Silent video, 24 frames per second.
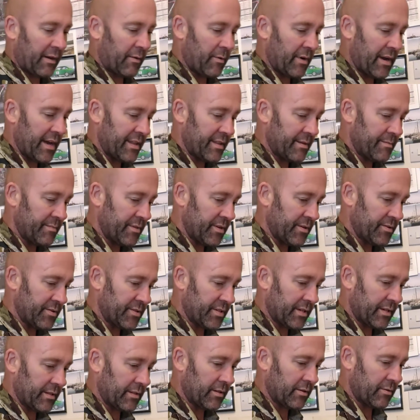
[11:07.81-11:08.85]
where the
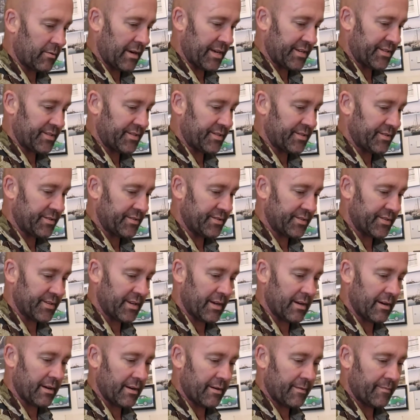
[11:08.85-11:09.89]
musical questions
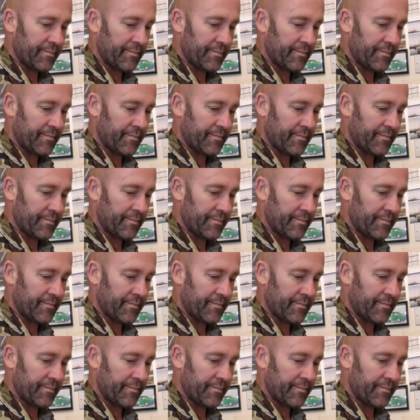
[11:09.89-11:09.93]
are?